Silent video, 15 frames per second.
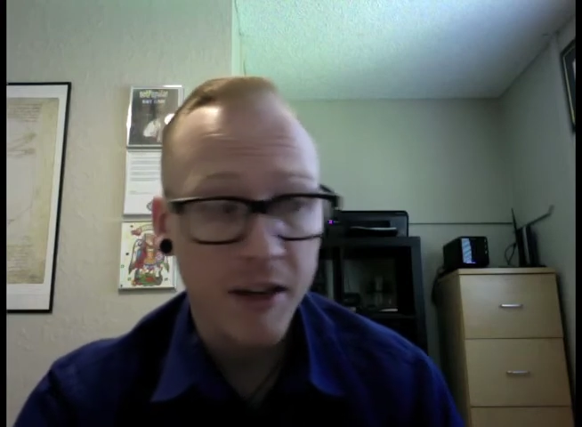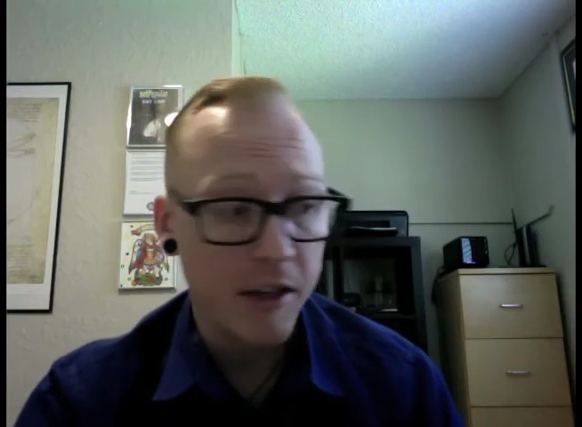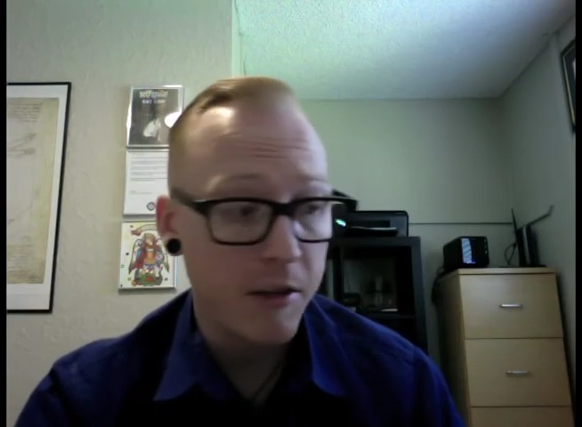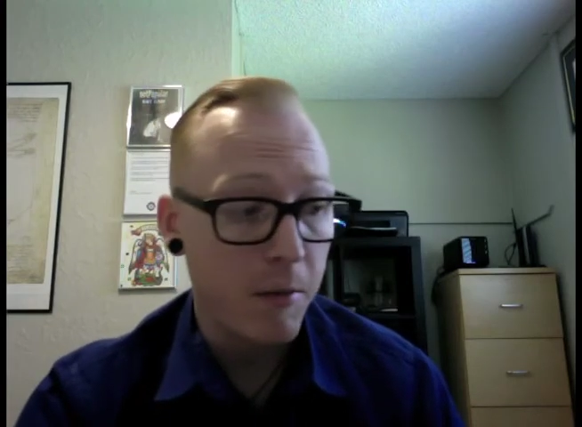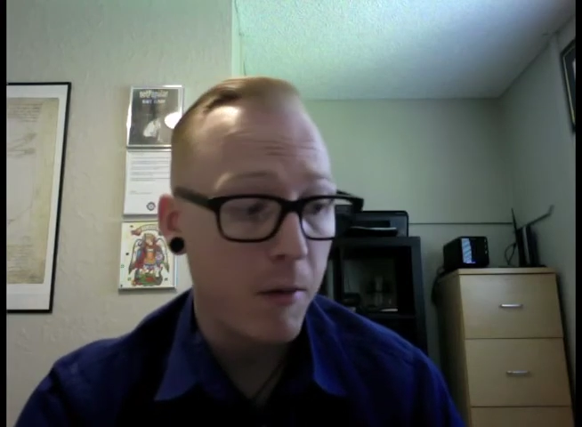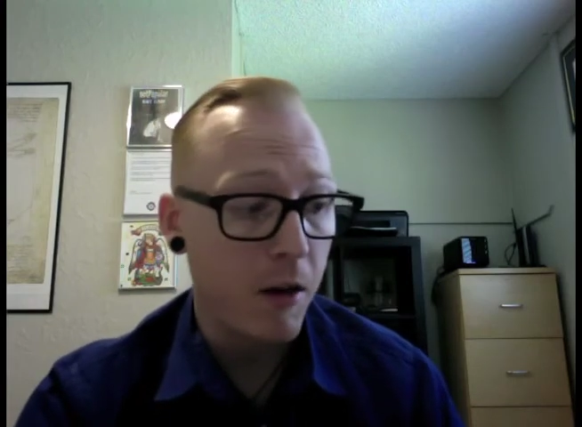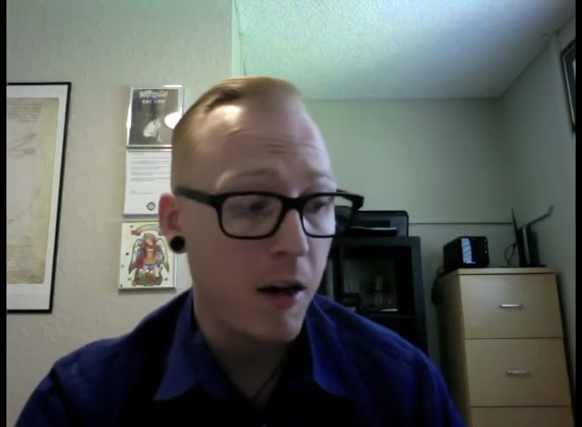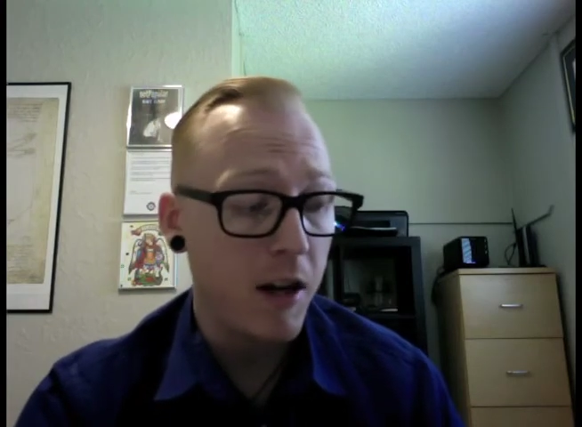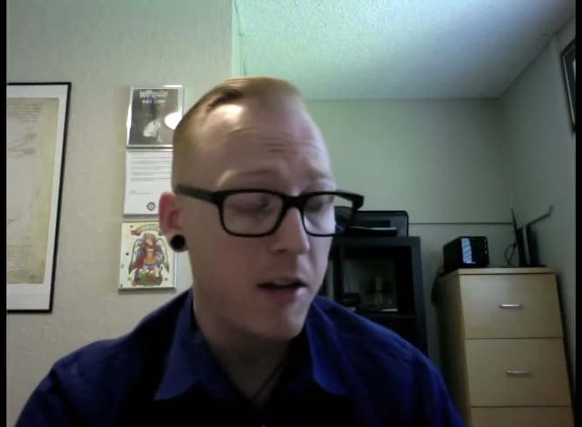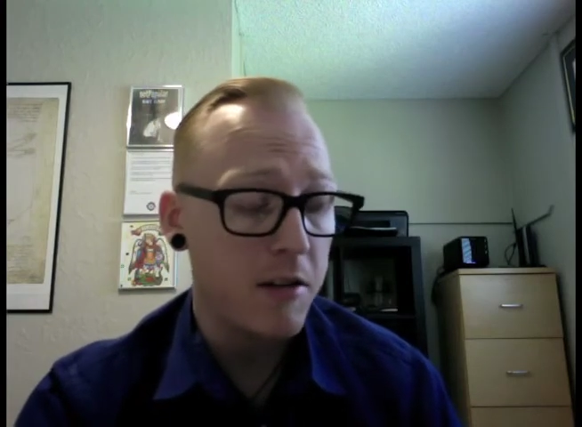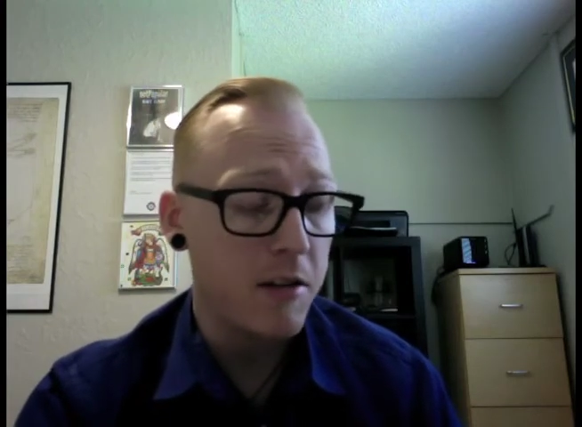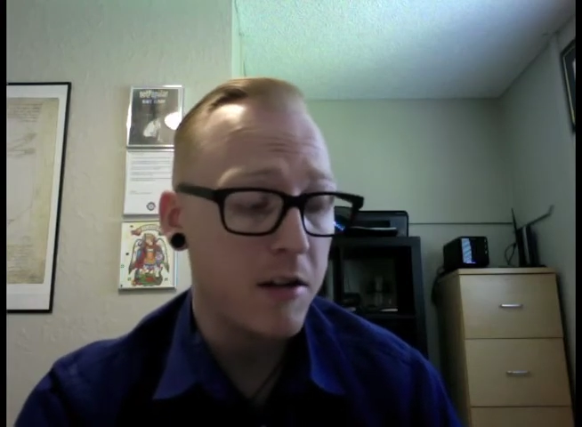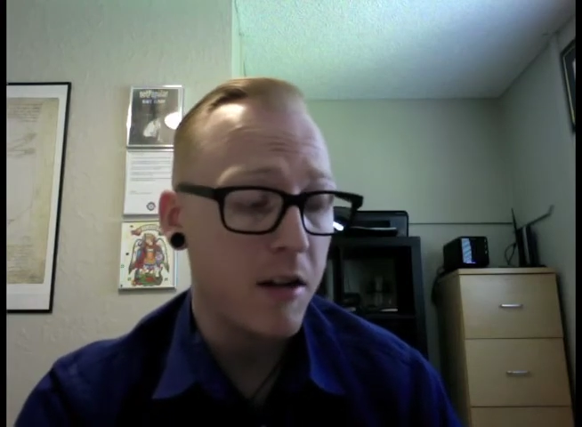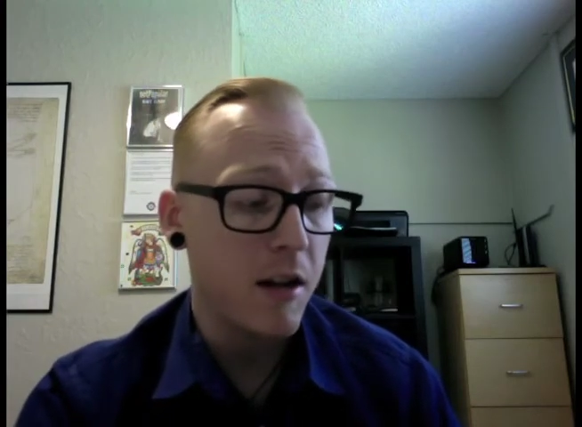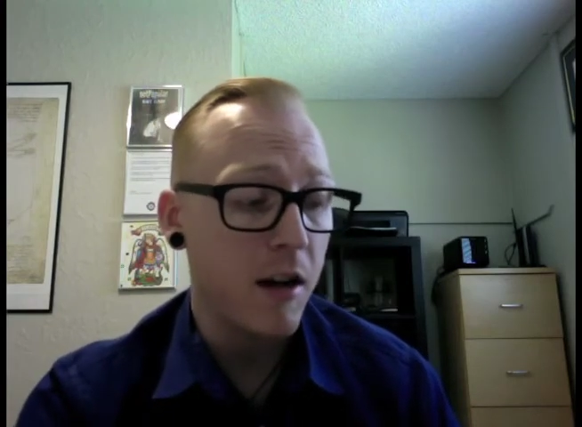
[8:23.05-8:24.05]

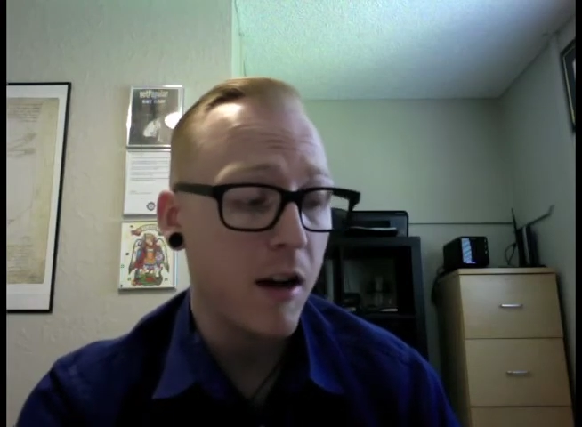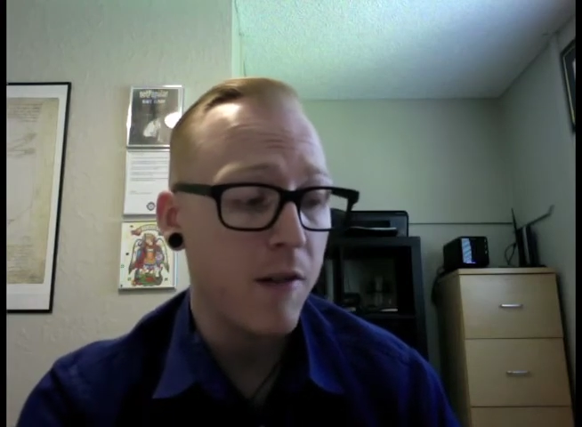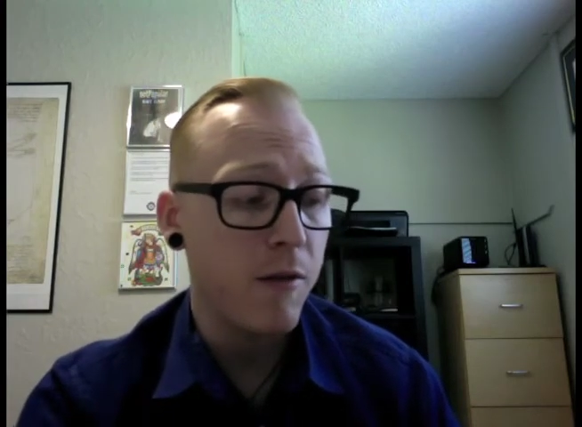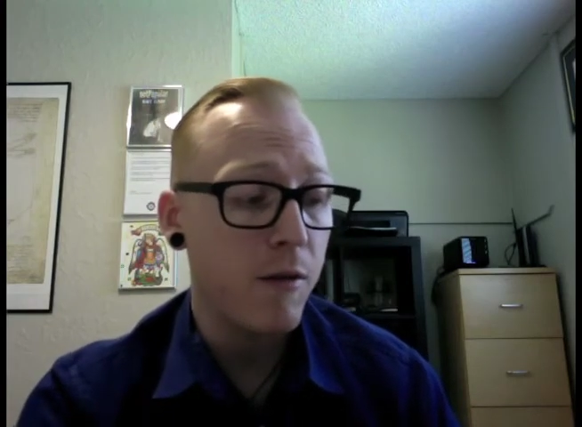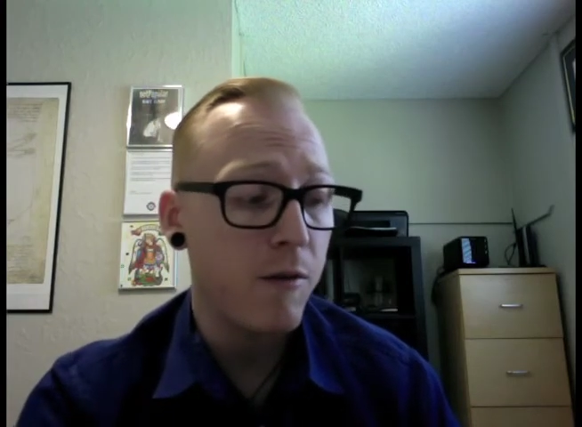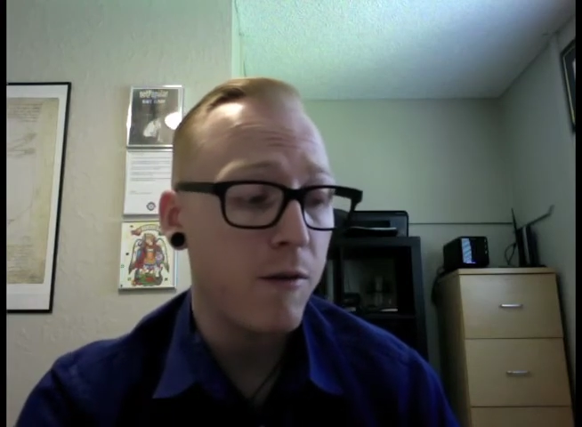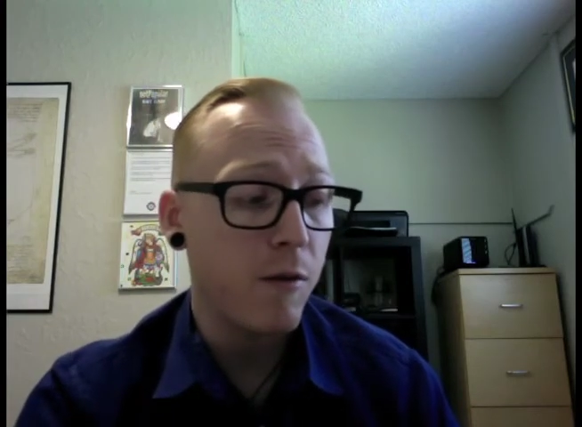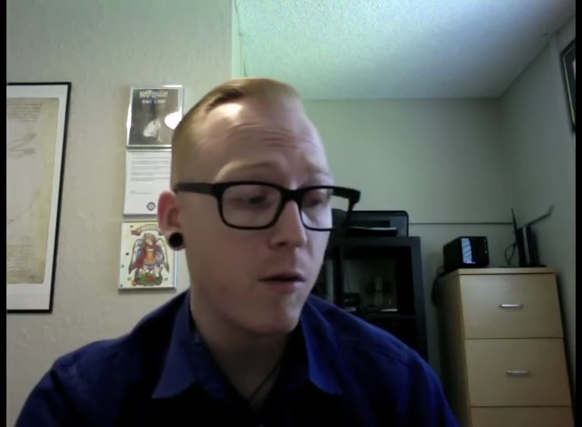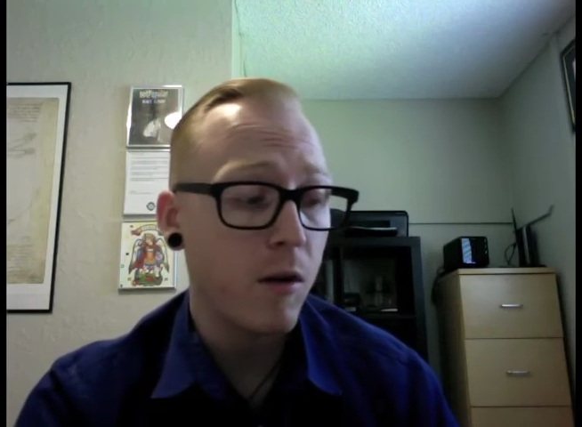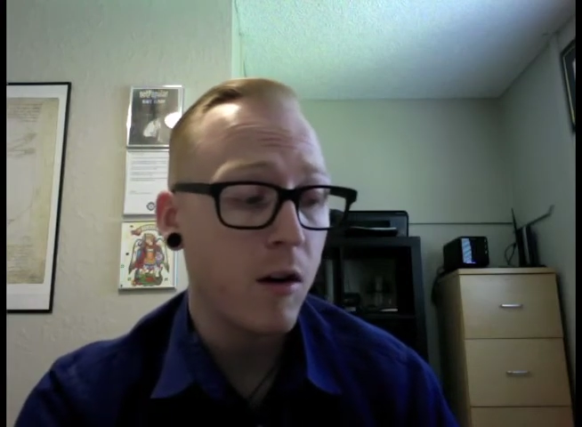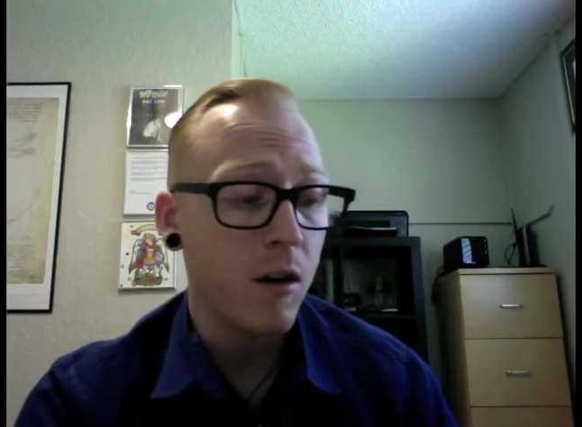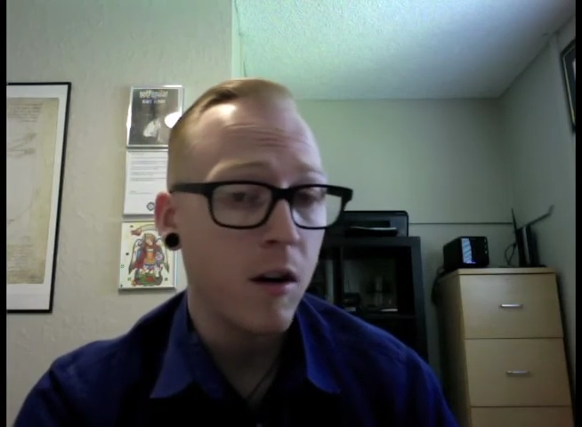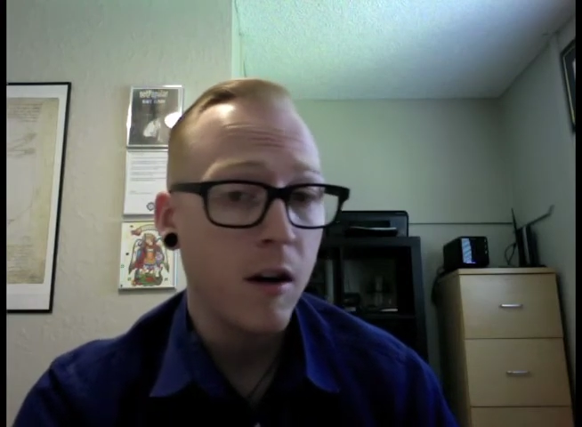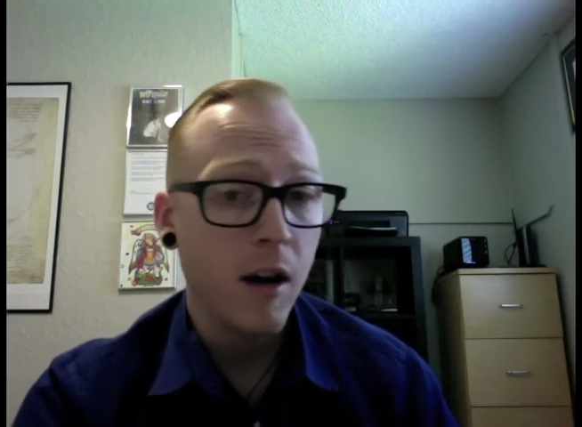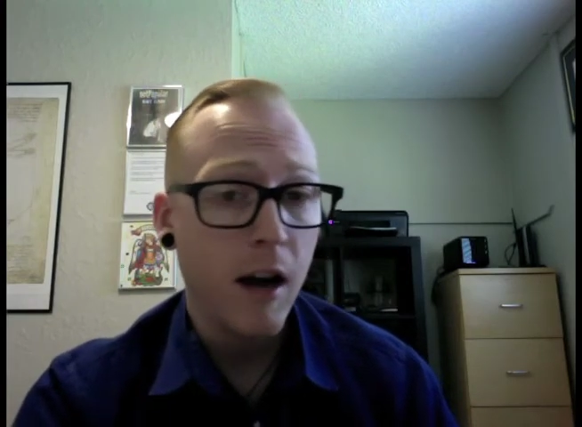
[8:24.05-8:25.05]
experienced an iPhone 4,